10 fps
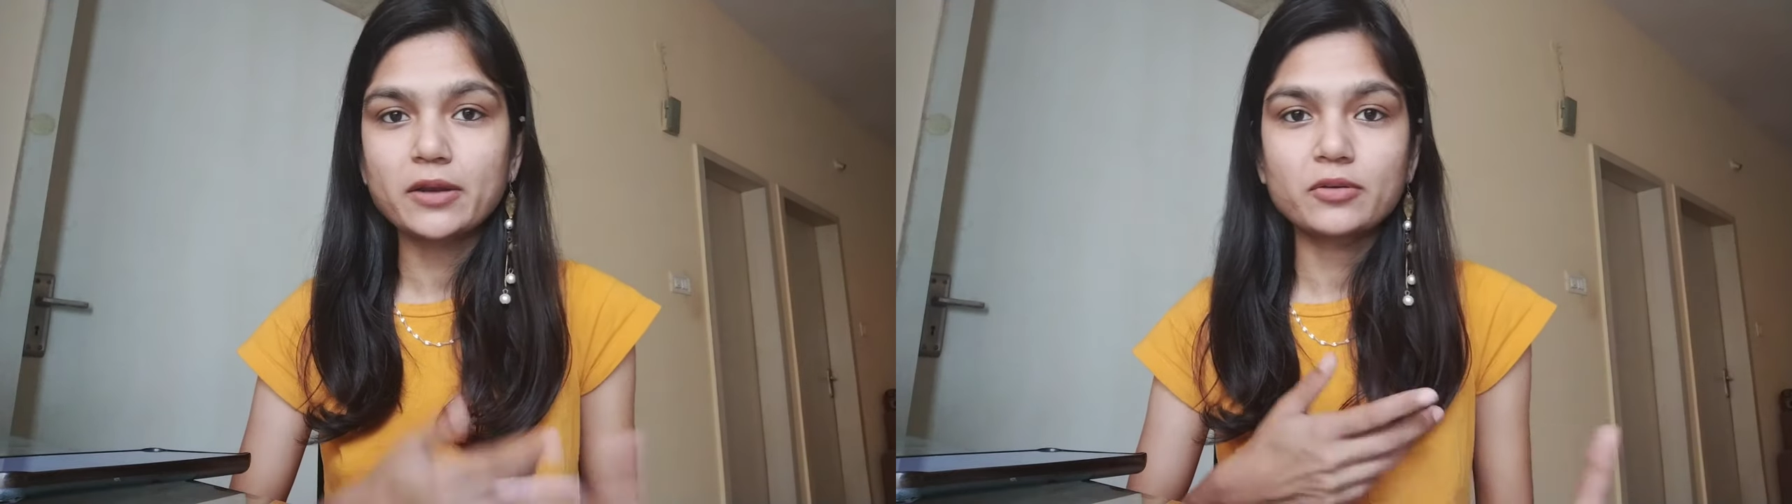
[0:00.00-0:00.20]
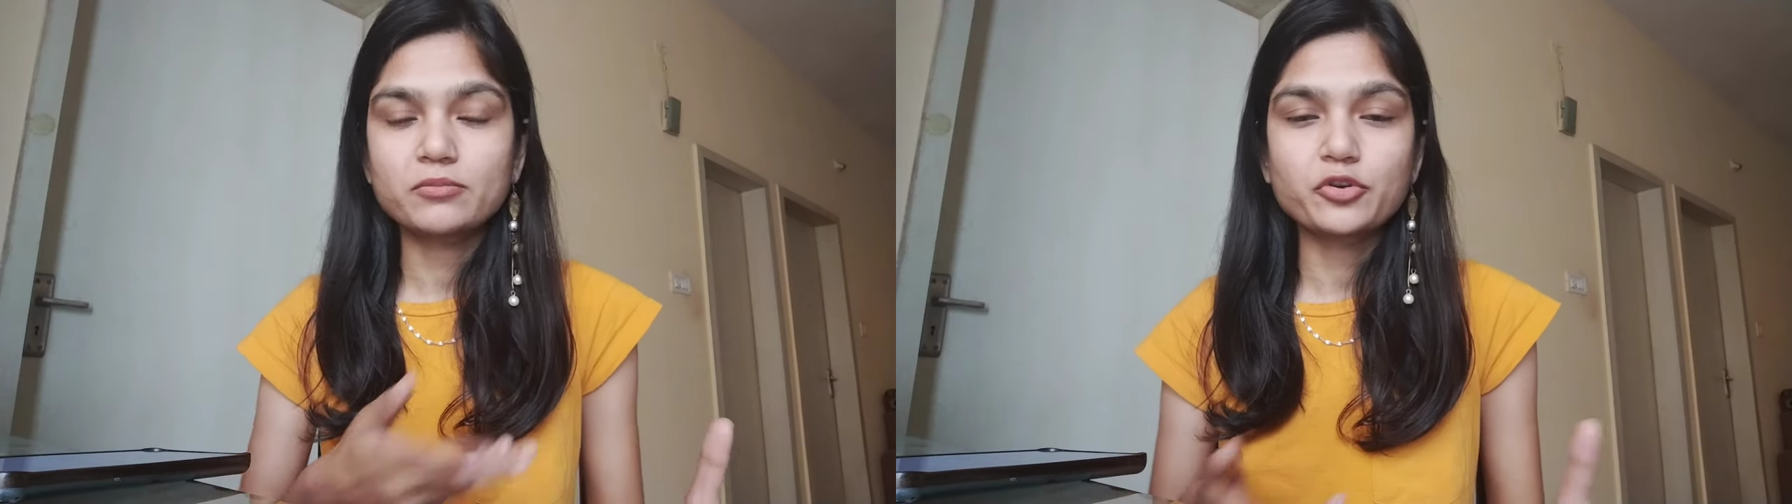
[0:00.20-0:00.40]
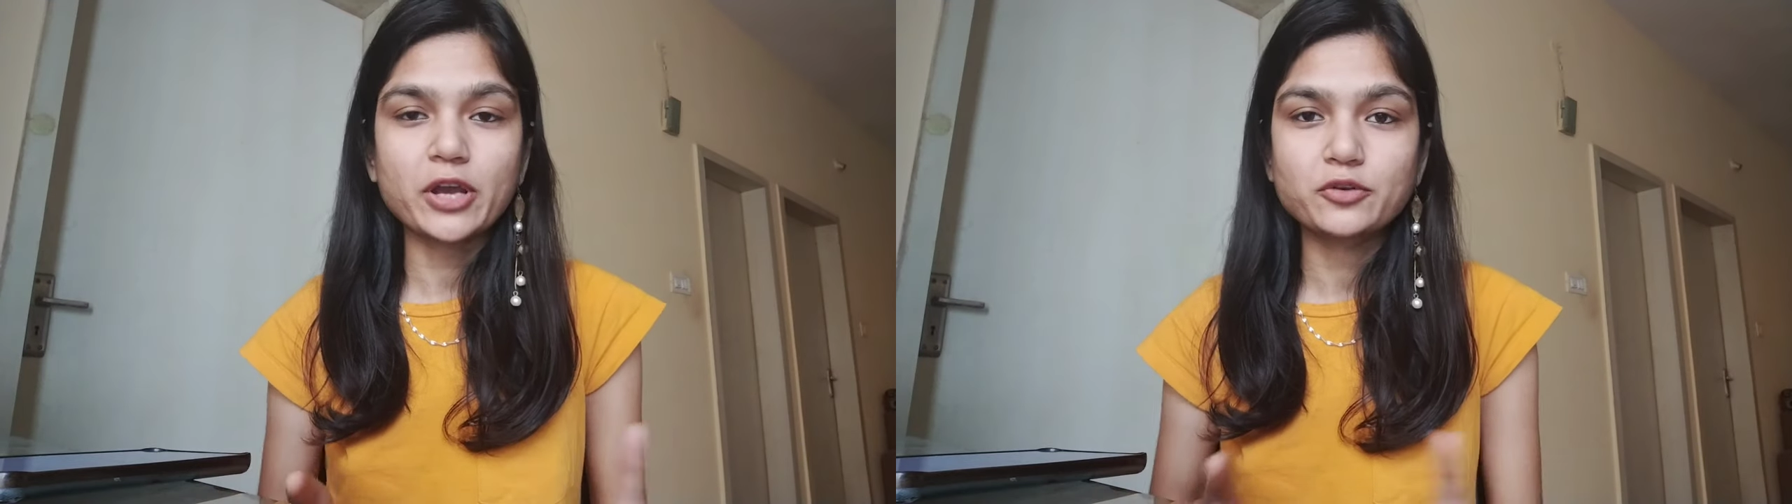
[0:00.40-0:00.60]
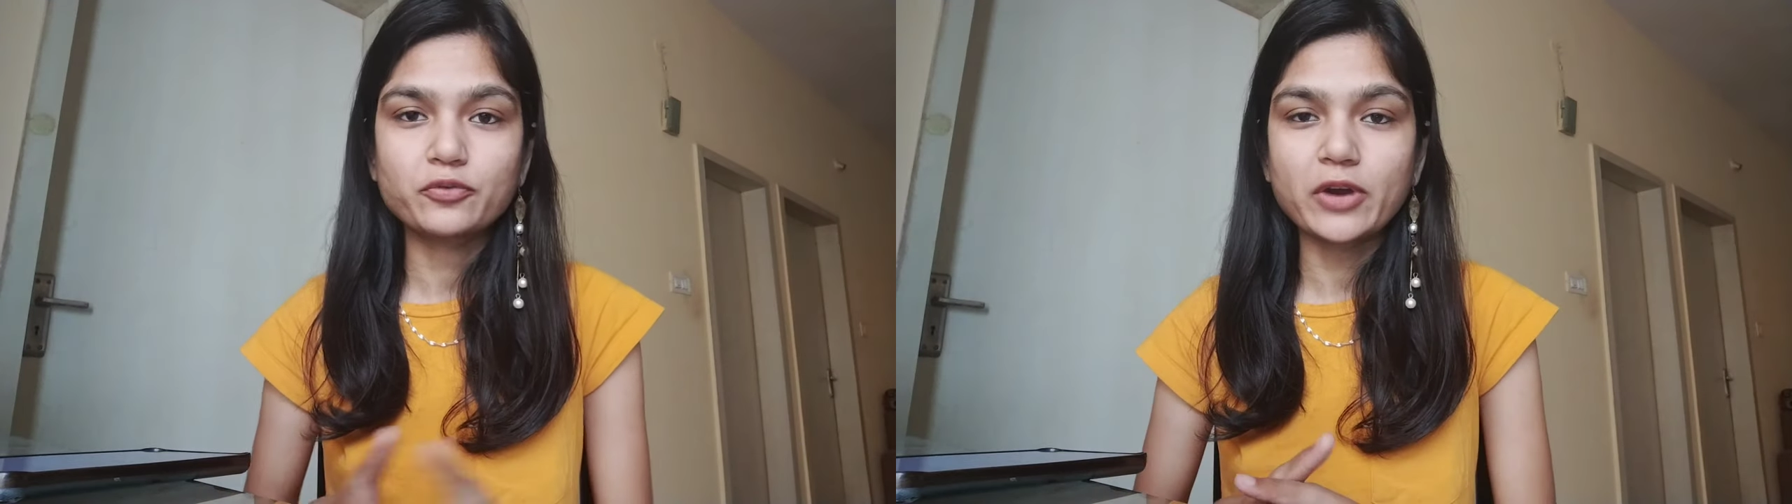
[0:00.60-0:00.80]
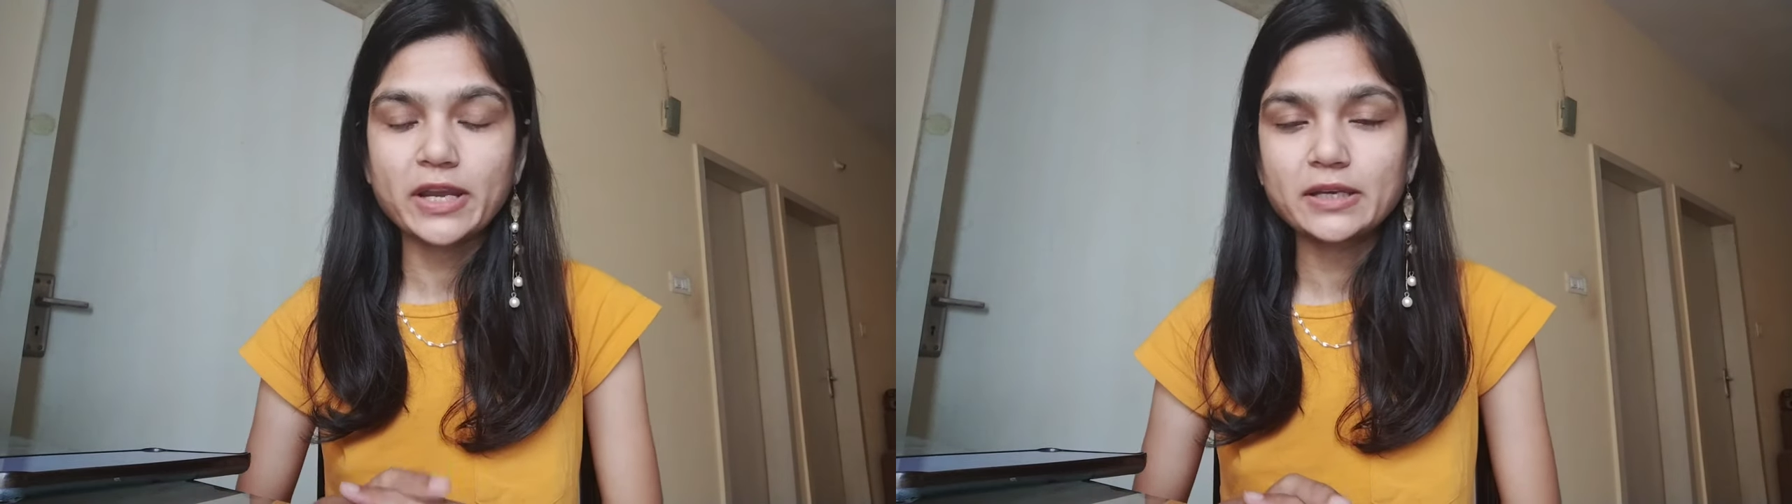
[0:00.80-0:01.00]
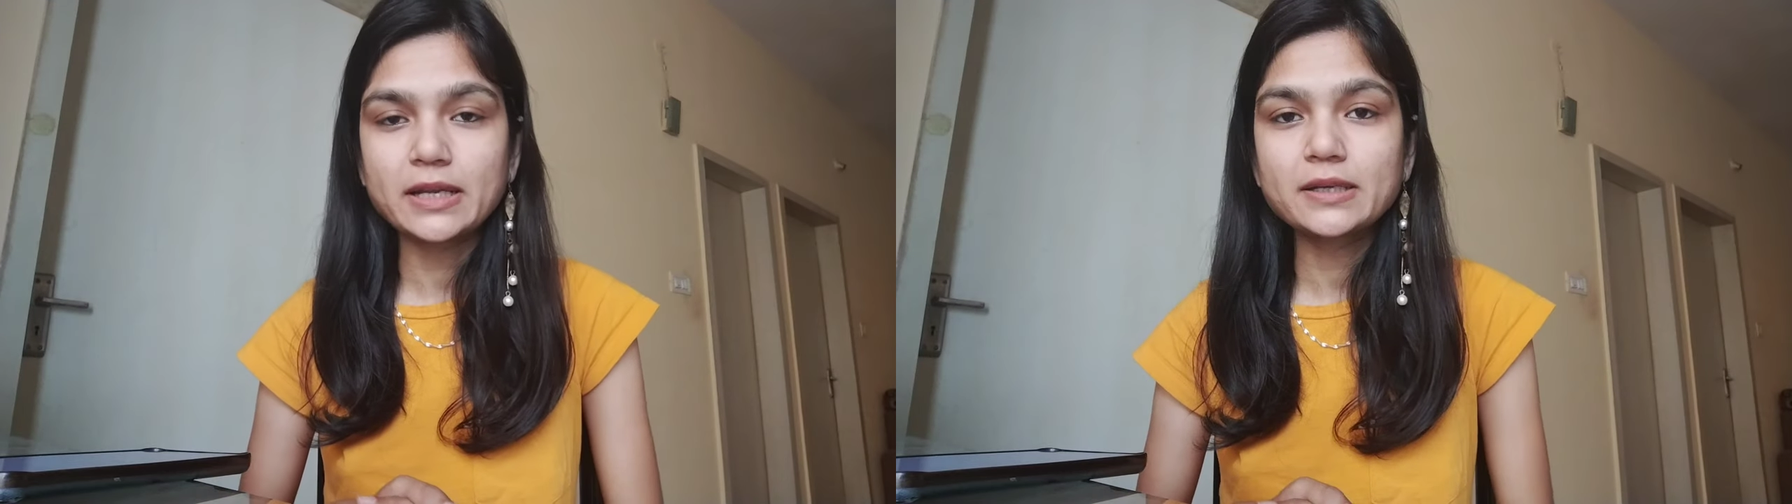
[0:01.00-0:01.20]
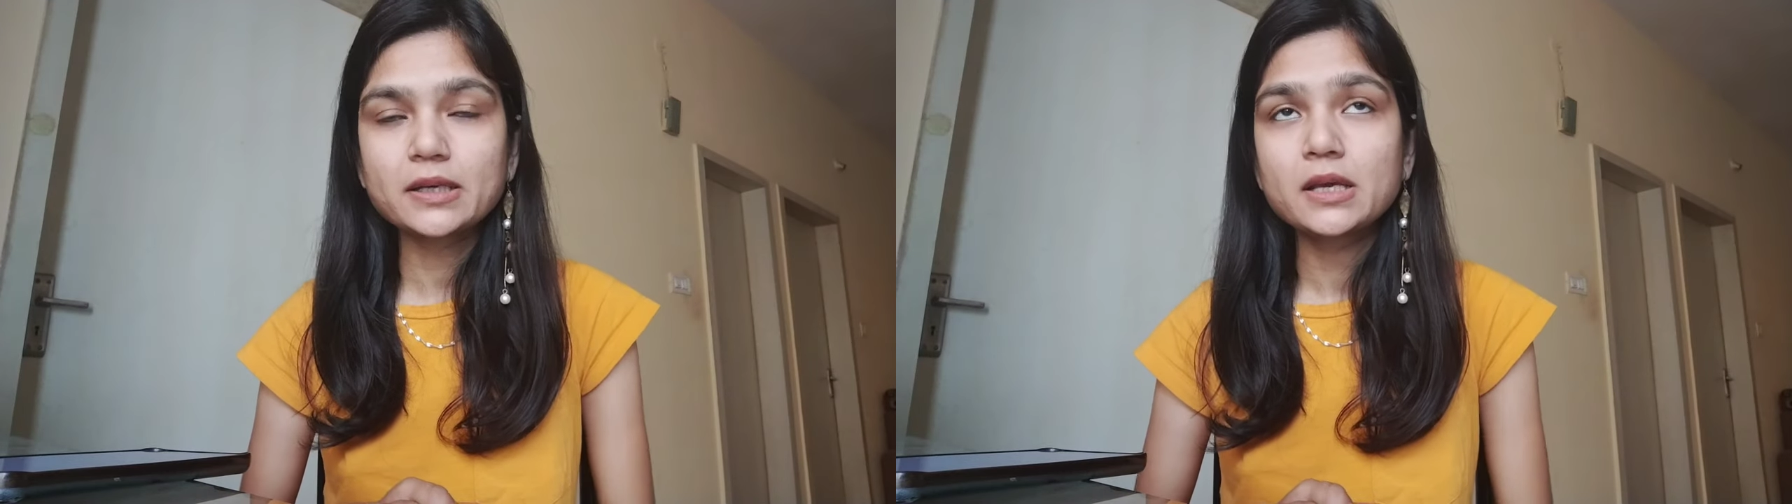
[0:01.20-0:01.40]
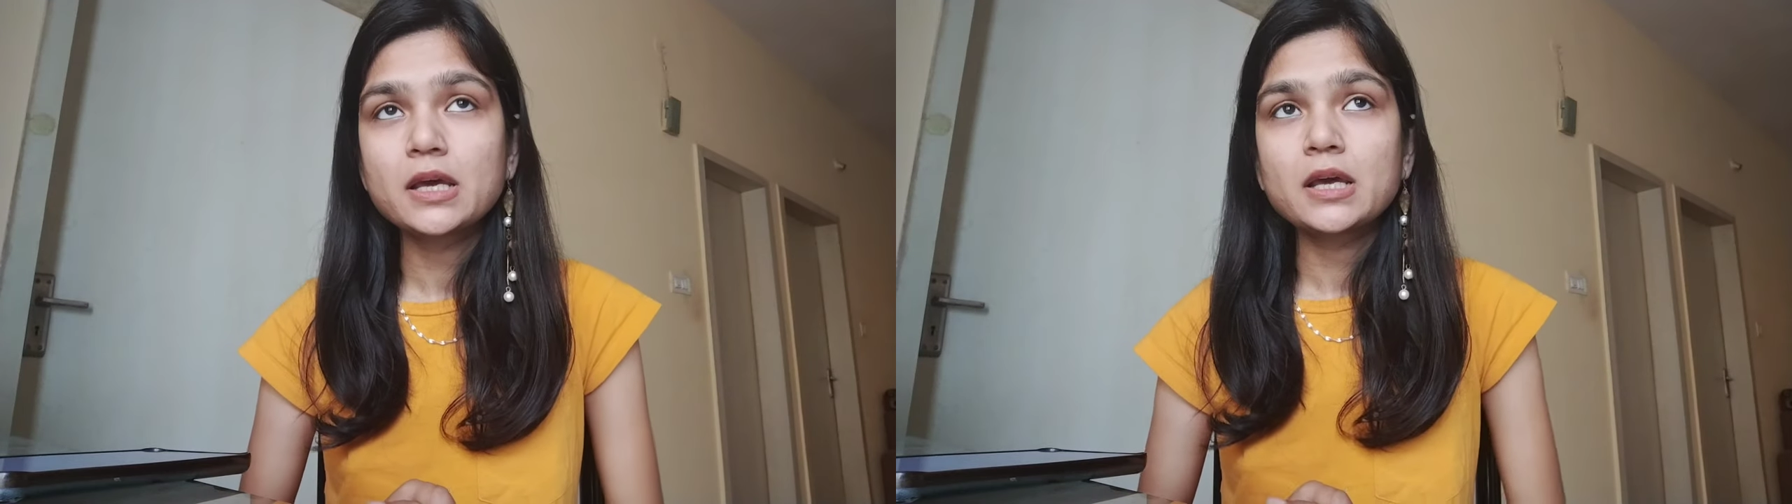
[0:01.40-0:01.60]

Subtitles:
and try to find it.